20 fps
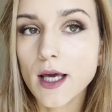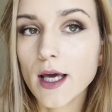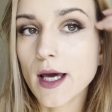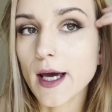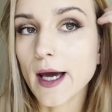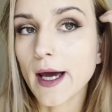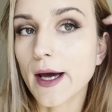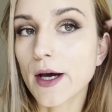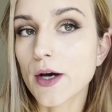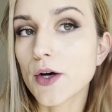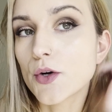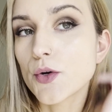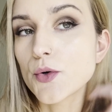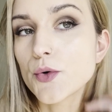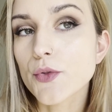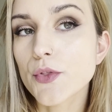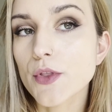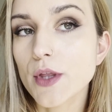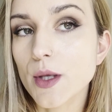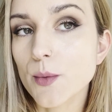how
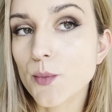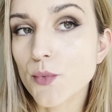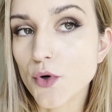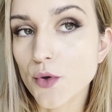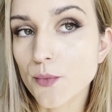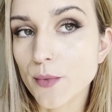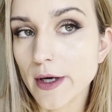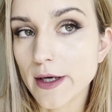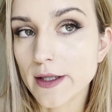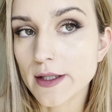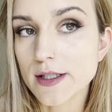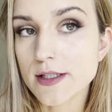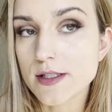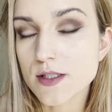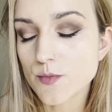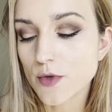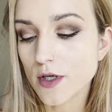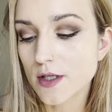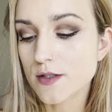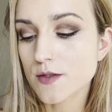the Pro Palette
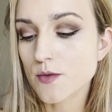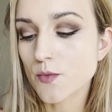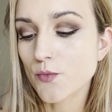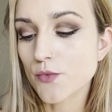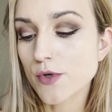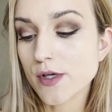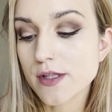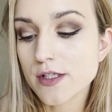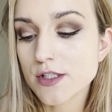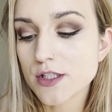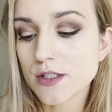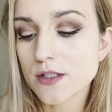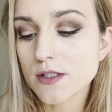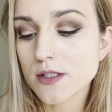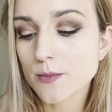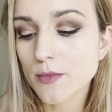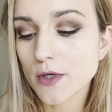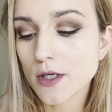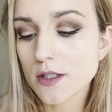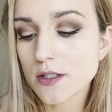spreads with just a
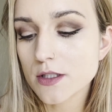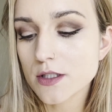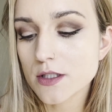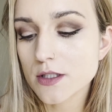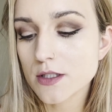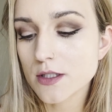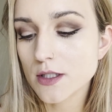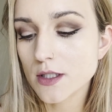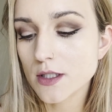brush.